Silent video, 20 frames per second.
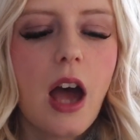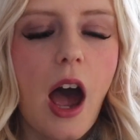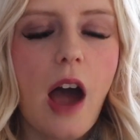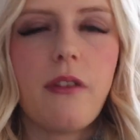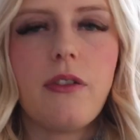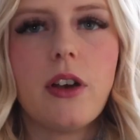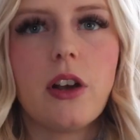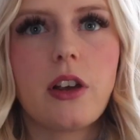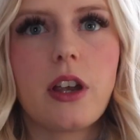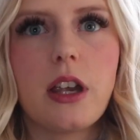
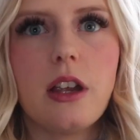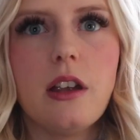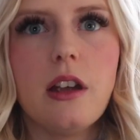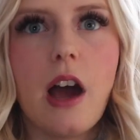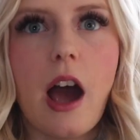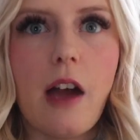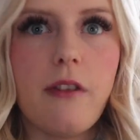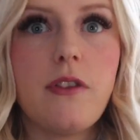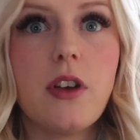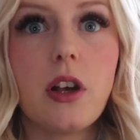I feel
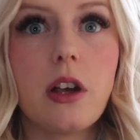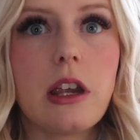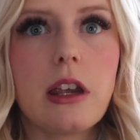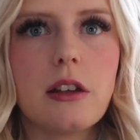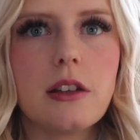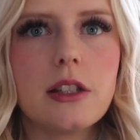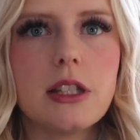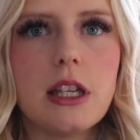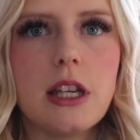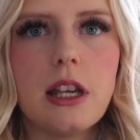
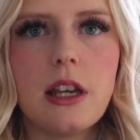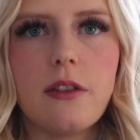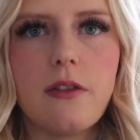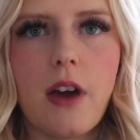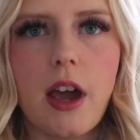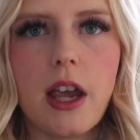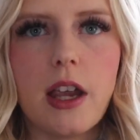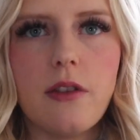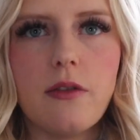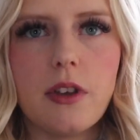guilty
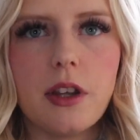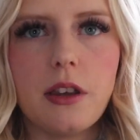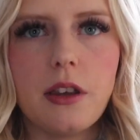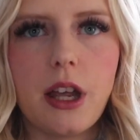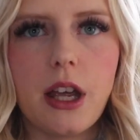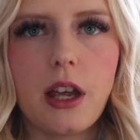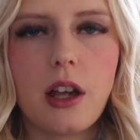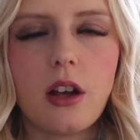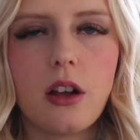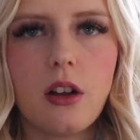if I even
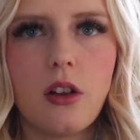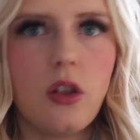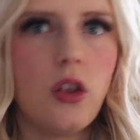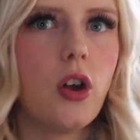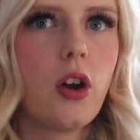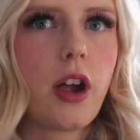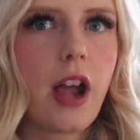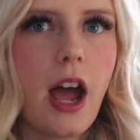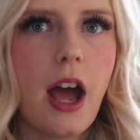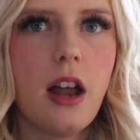like
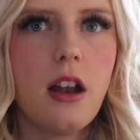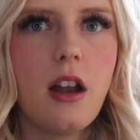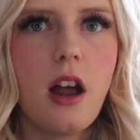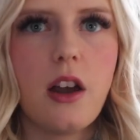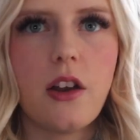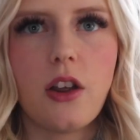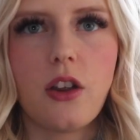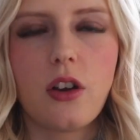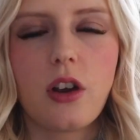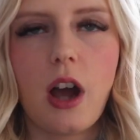look at
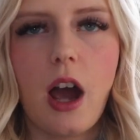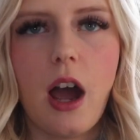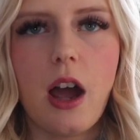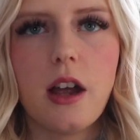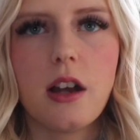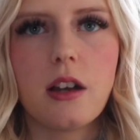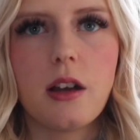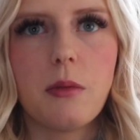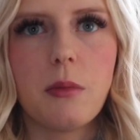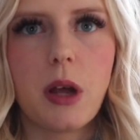another guy
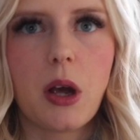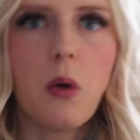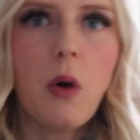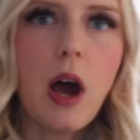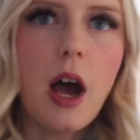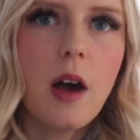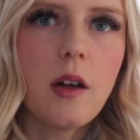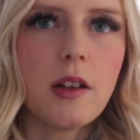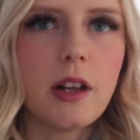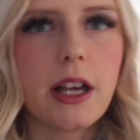and I'm like,
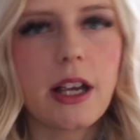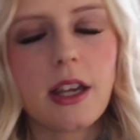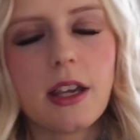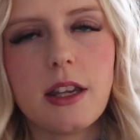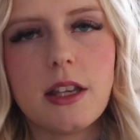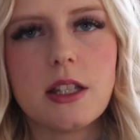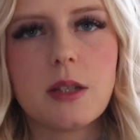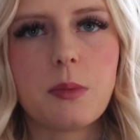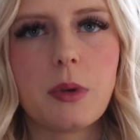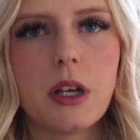wow, like
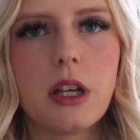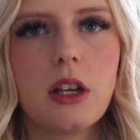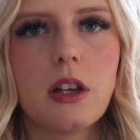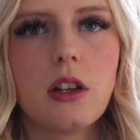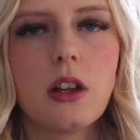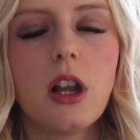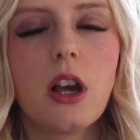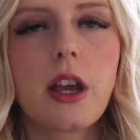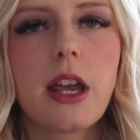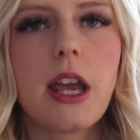he's pretty
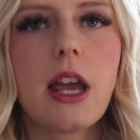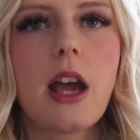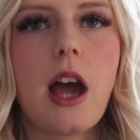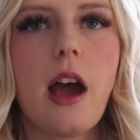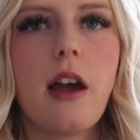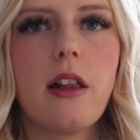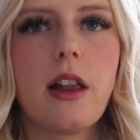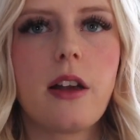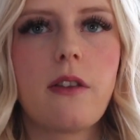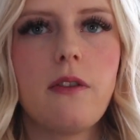good looking.
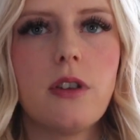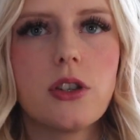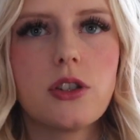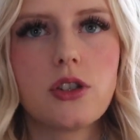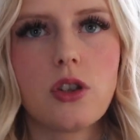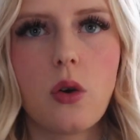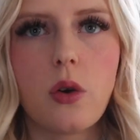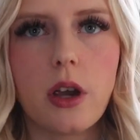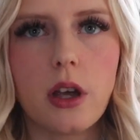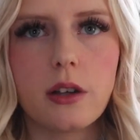I like feel
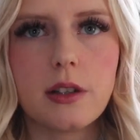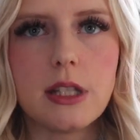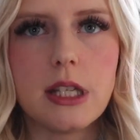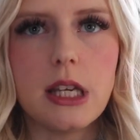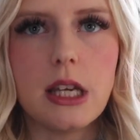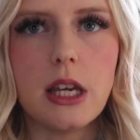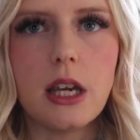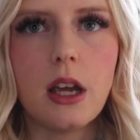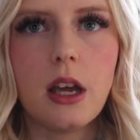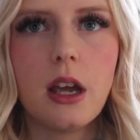so
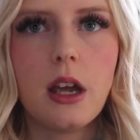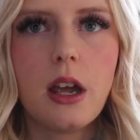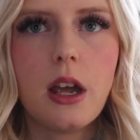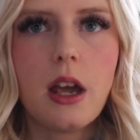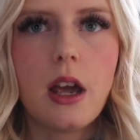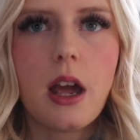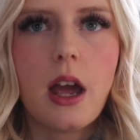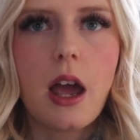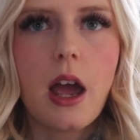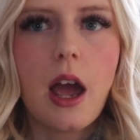guilty.
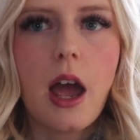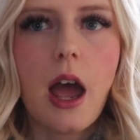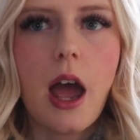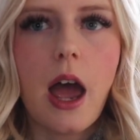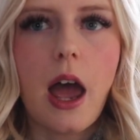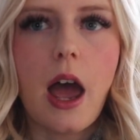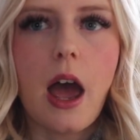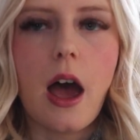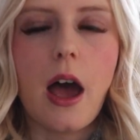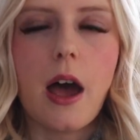
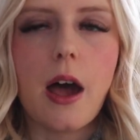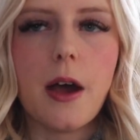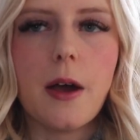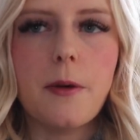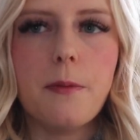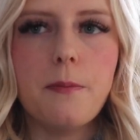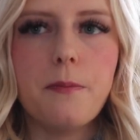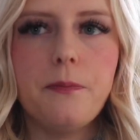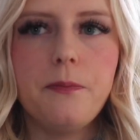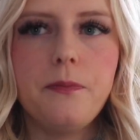
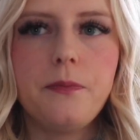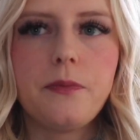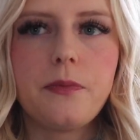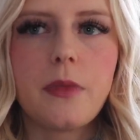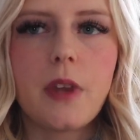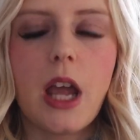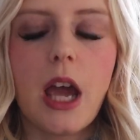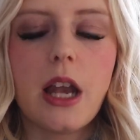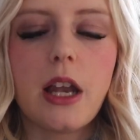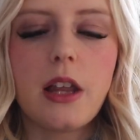And
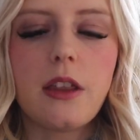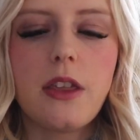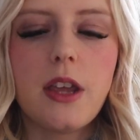I